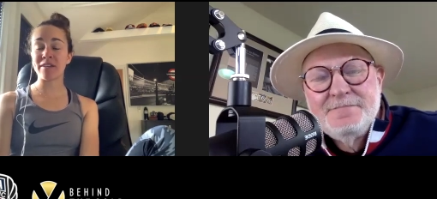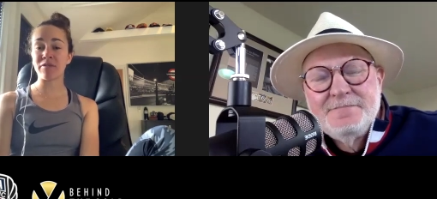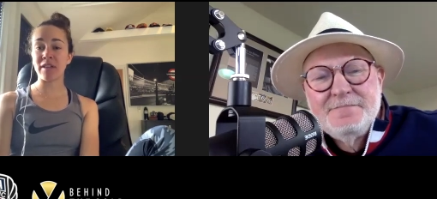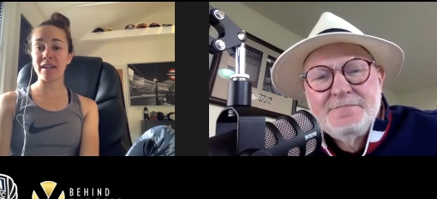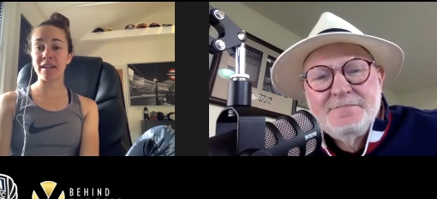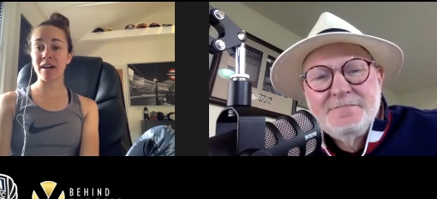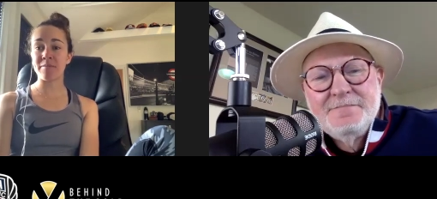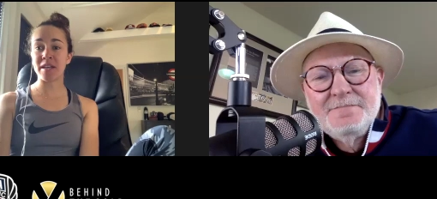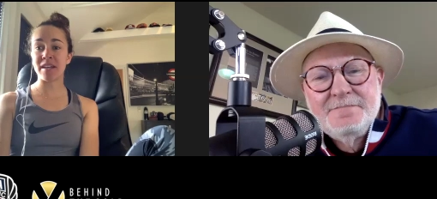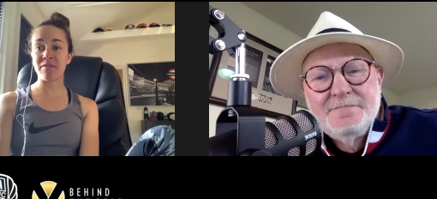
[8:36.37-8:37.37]
Speaker 1: flag up,
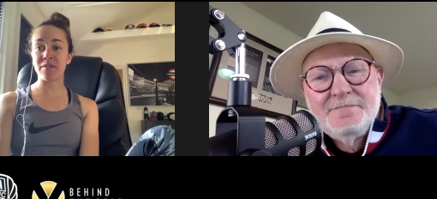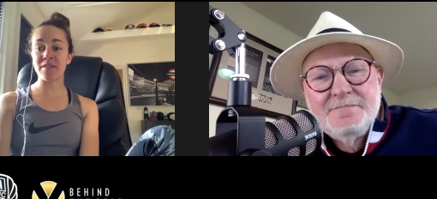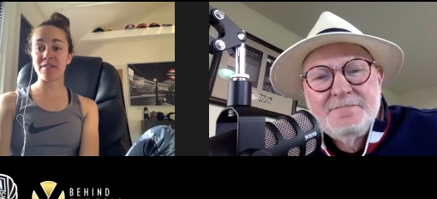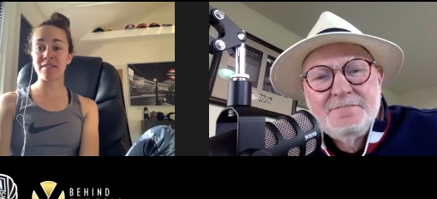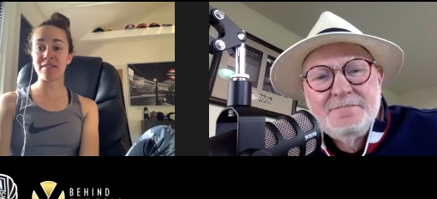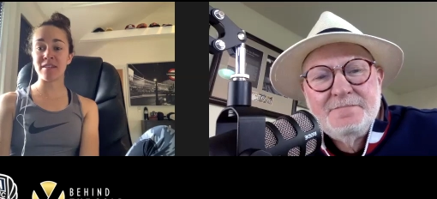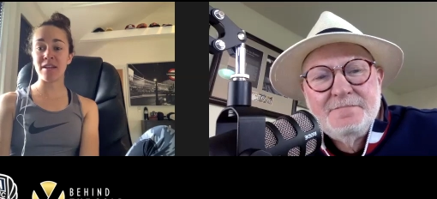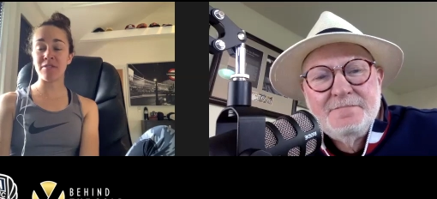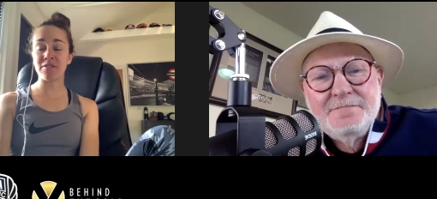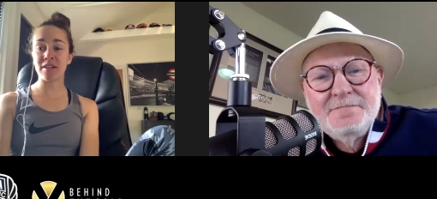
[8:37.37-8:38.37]
and it was yeah,
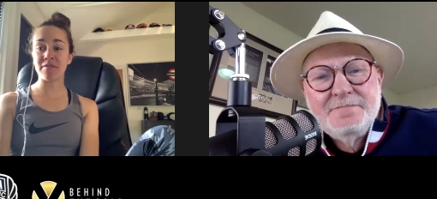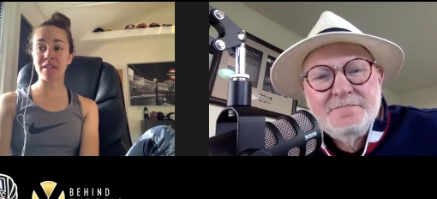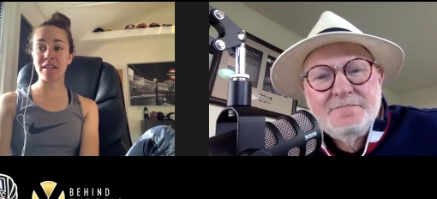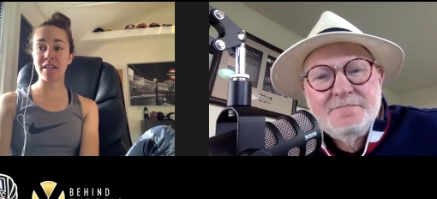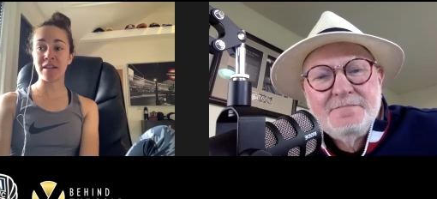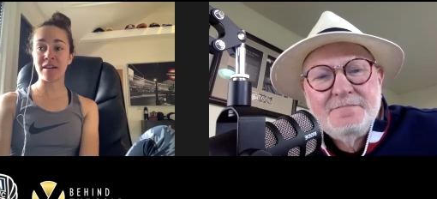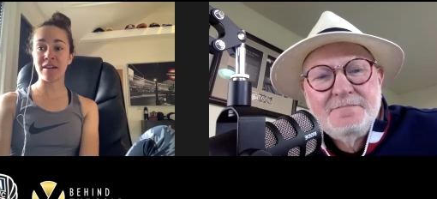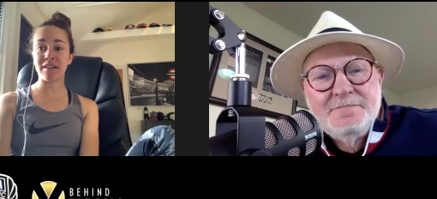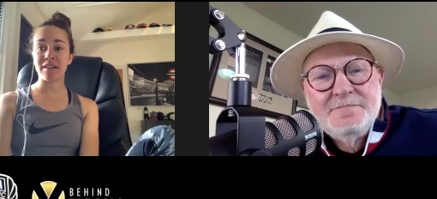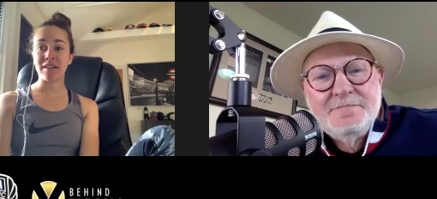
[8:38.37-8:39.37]
it was definitely uh,
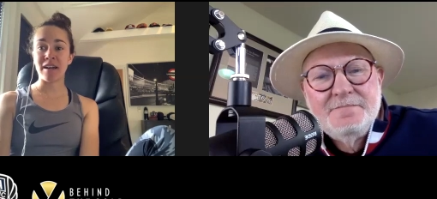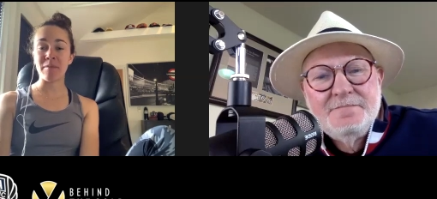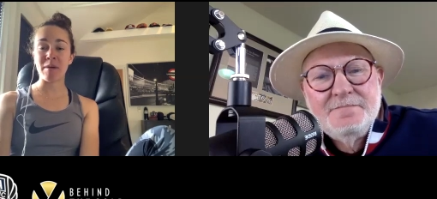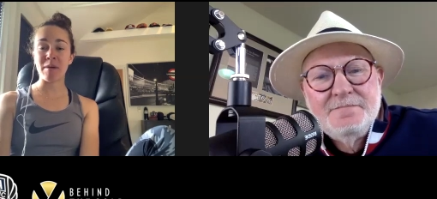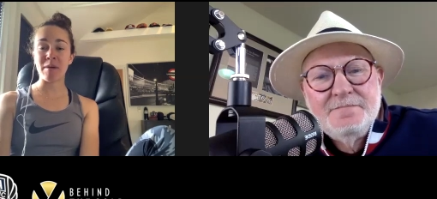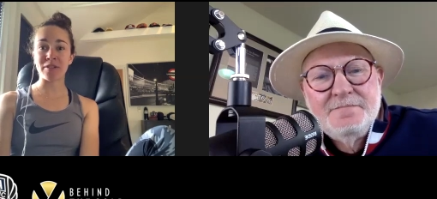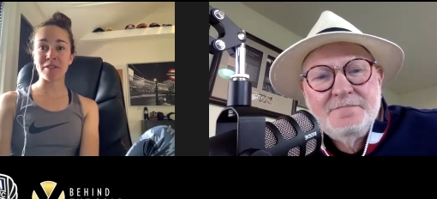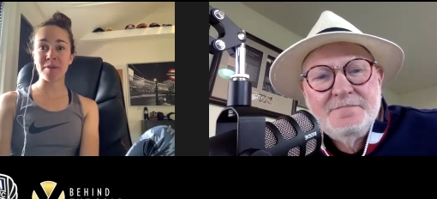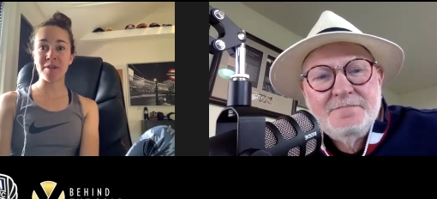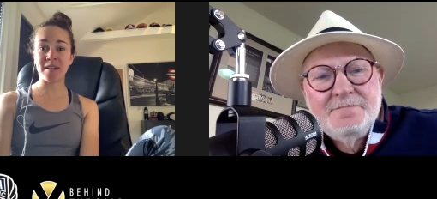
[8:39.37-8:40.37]
a memorable
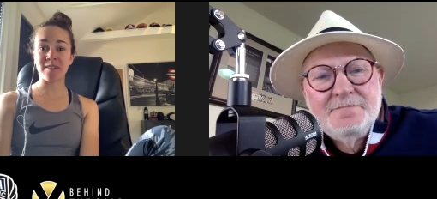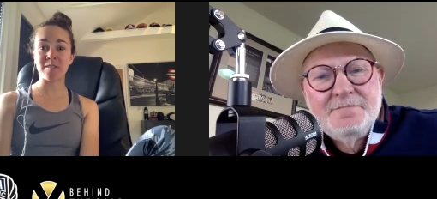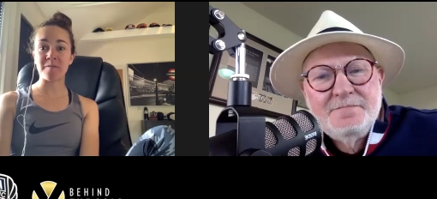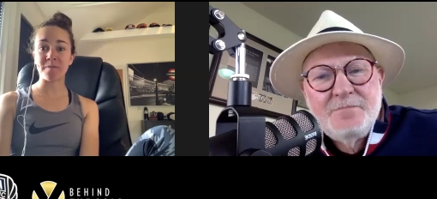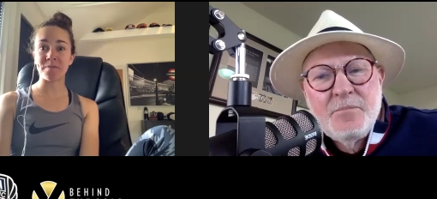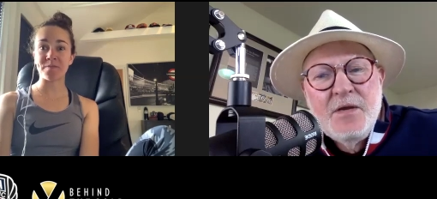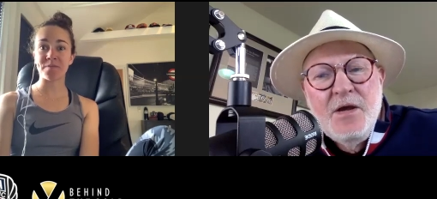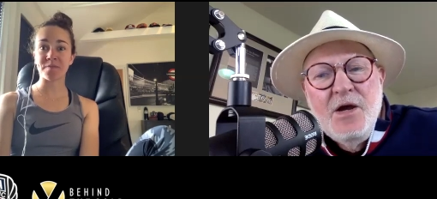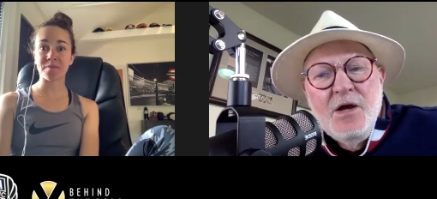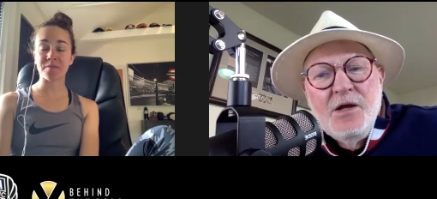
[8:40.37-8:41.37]
experience
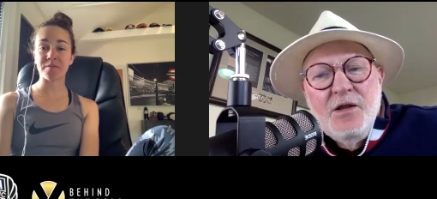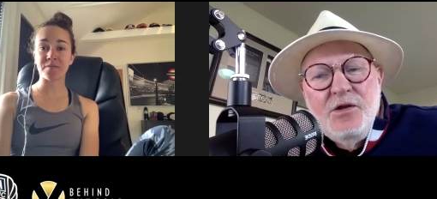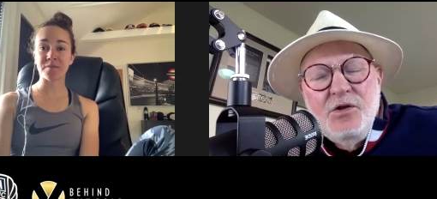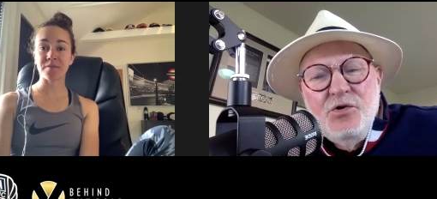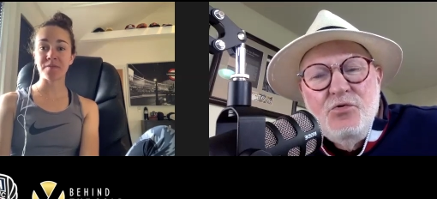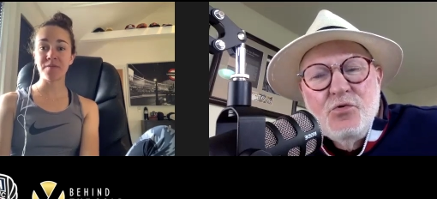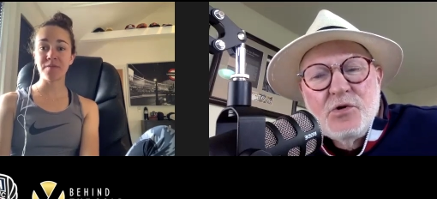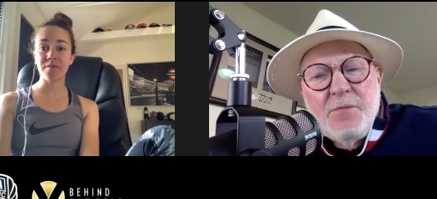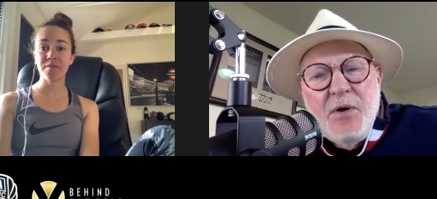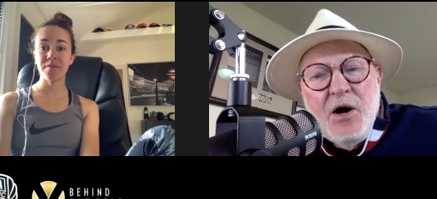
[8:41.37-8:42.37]
Speaker 2: you were a
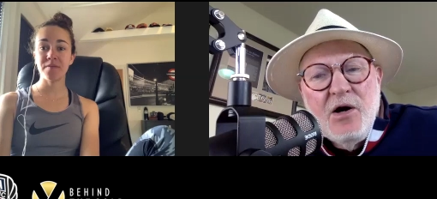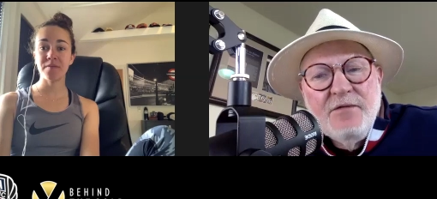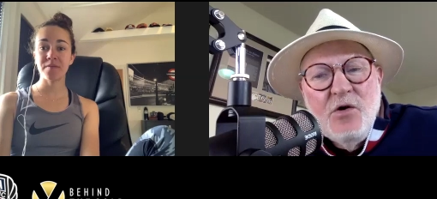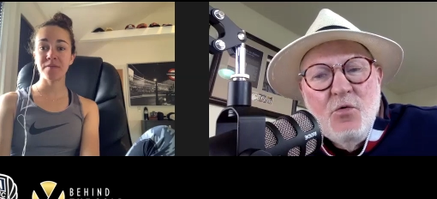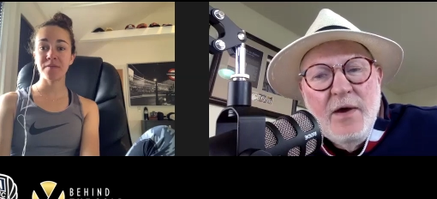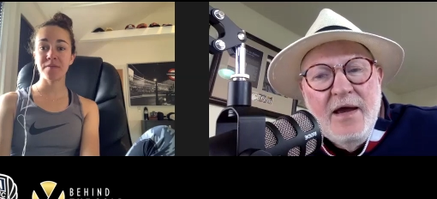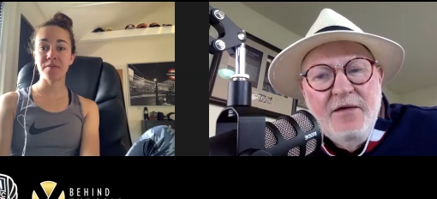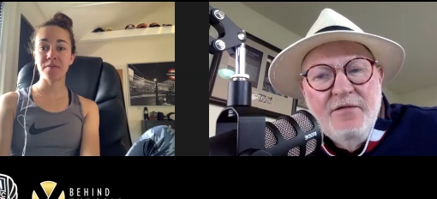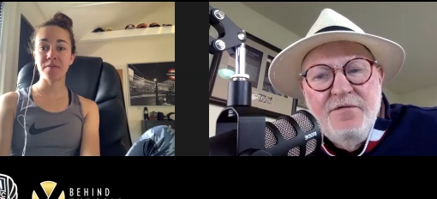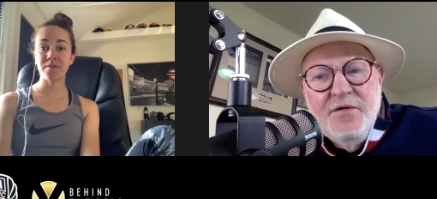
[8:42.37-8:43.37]
part of a
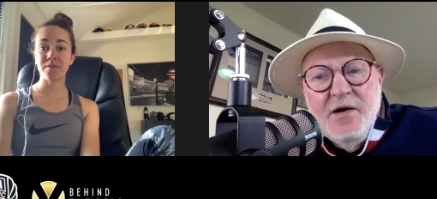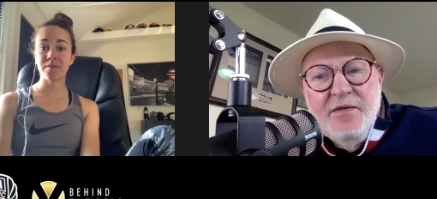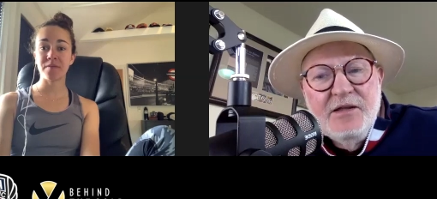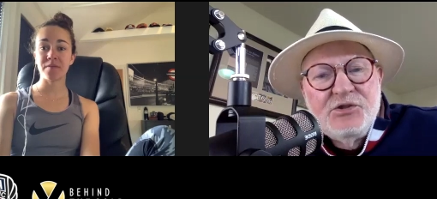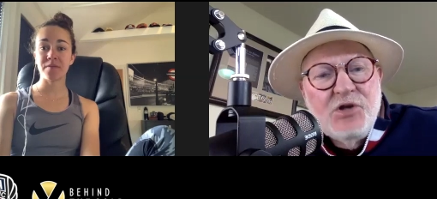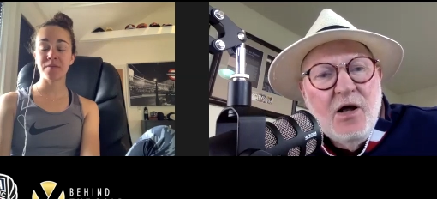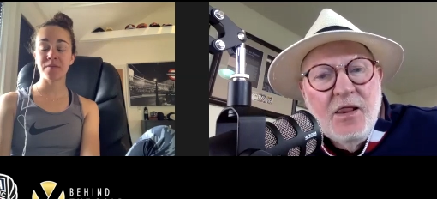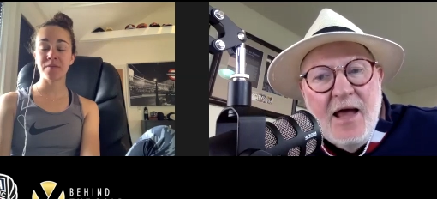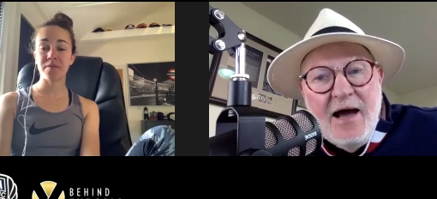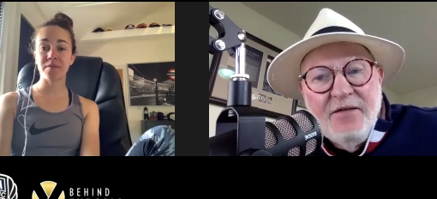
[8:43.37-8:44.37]
wave uh, that saw a
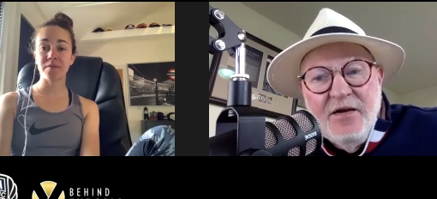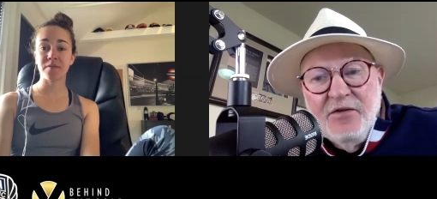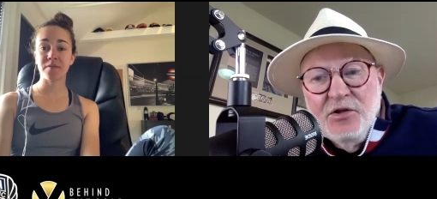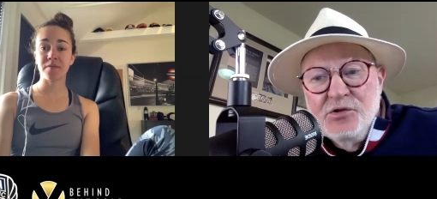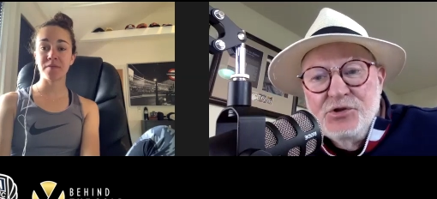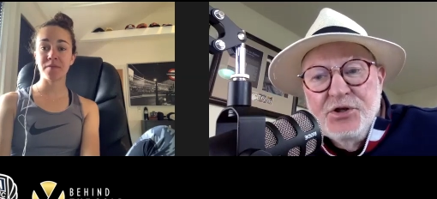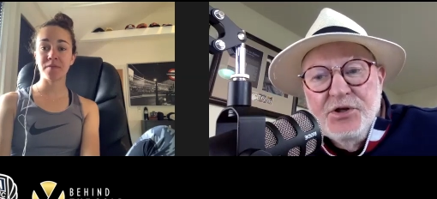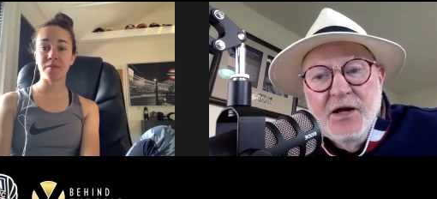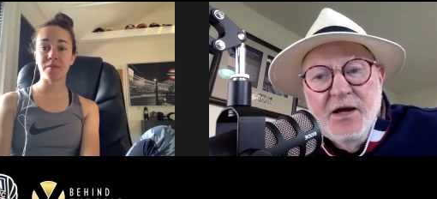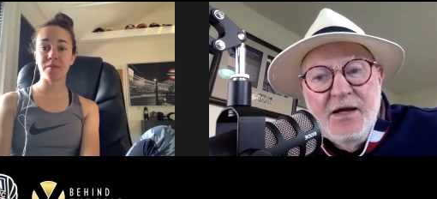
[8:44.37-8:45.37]
lot of evolution.
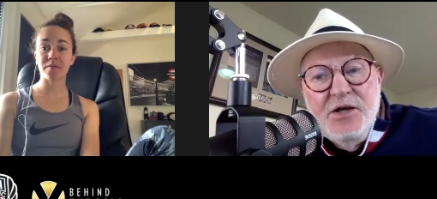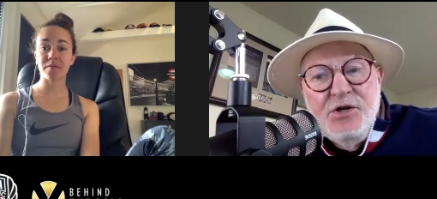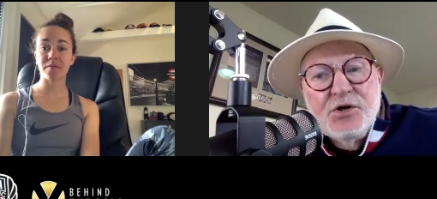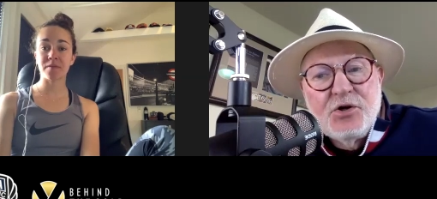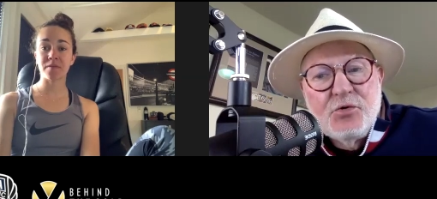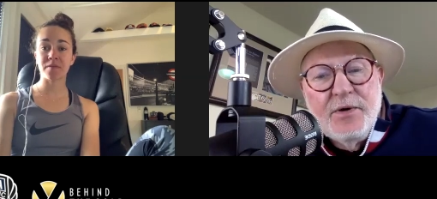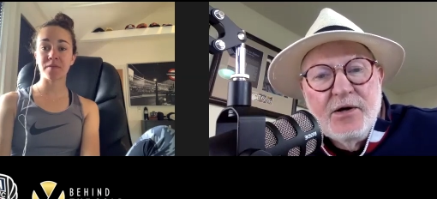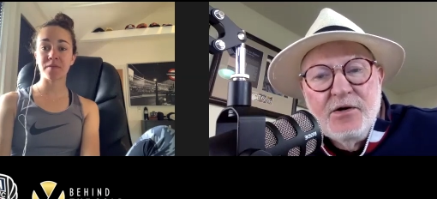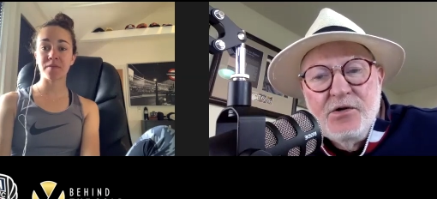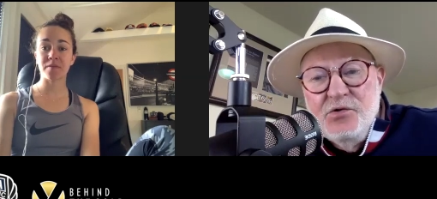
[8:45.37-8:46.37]
Uh, in your
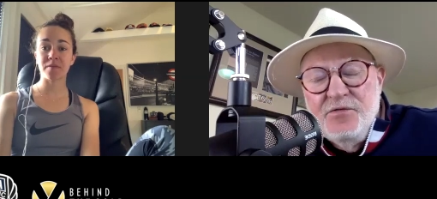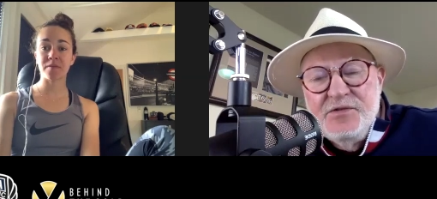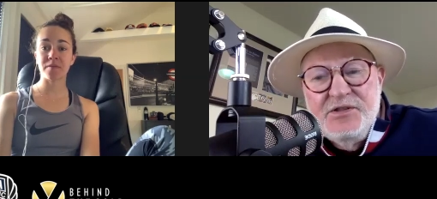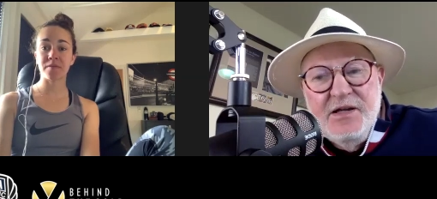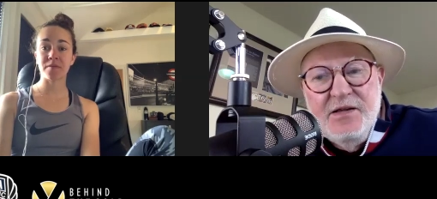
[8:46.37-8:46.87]
career, you've seen